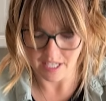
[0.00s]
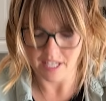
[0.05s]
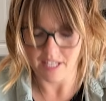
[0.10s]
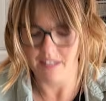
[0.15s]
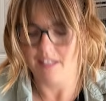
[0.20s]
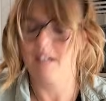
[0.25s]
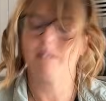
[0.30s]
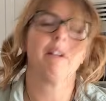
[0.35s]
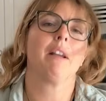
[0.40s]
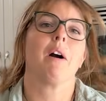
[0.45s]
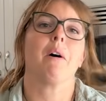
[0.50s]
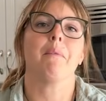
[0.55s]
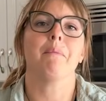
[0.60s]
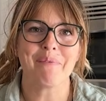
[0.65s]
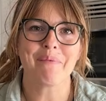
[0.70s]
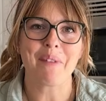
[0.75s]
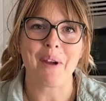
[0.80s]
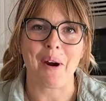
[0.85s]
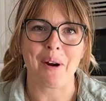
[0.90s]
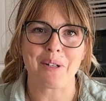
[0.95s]
there we go.
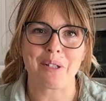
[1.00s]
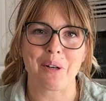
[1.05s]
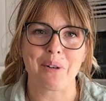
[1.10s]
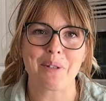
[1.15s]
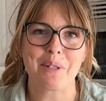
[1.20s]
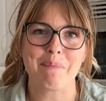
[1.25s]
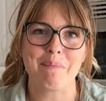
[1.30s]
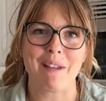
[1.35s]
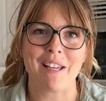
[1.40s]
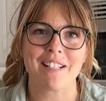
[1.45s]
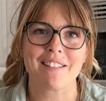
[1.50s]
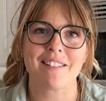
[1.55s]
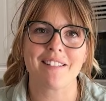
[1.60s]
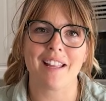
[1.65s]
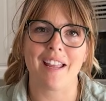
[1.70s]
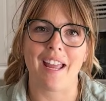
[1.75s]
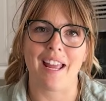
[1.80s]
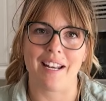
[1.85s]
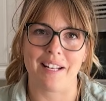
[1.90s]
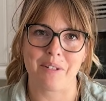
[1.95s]
Our dough is mixed
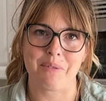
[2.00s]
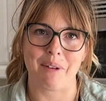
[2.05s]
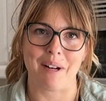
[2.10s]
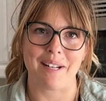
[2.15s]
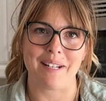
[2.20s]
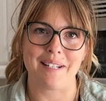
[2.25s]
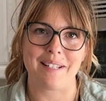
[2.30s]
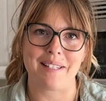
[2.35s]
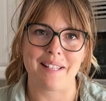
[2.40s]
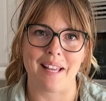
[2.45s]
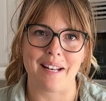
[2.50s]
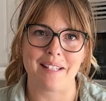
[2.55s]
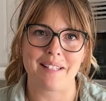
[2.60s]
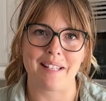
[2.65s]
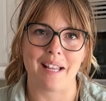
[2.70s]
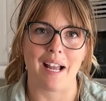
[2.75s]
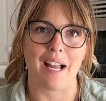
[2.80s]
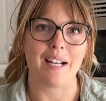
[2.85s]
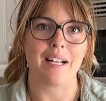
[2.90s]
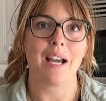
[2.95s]
and it's ready to set
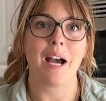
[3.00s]
aside.